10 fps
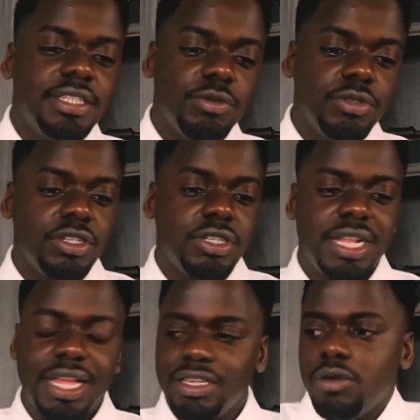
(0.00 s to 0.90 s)
It was just
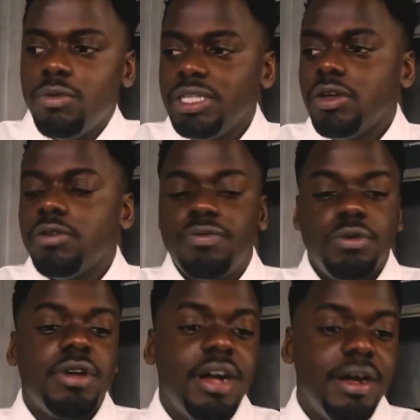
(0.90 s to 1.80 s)
like, yo, we don't
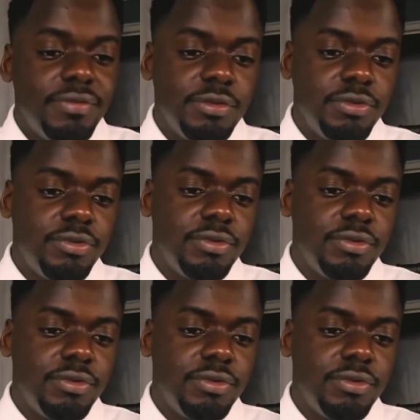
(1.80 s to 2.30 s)
feel comfortable